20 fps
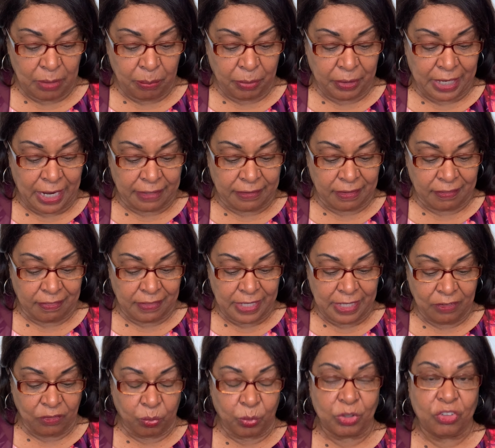but at the
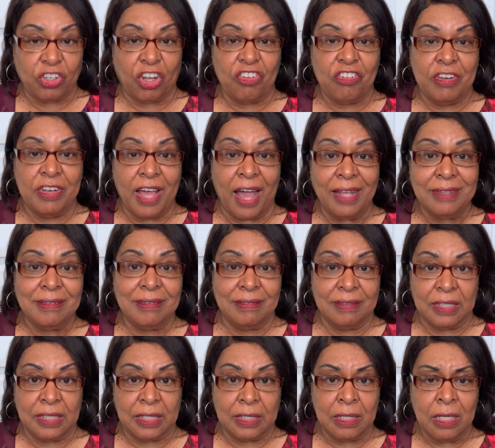things which are not
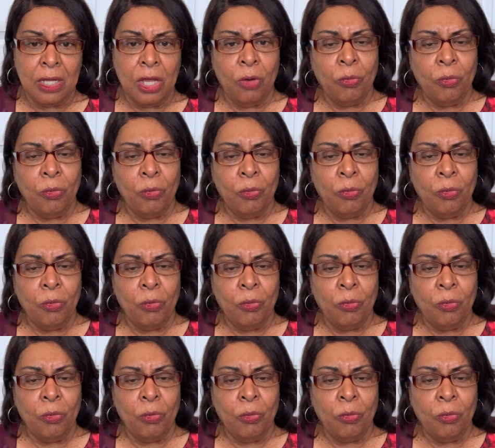seen.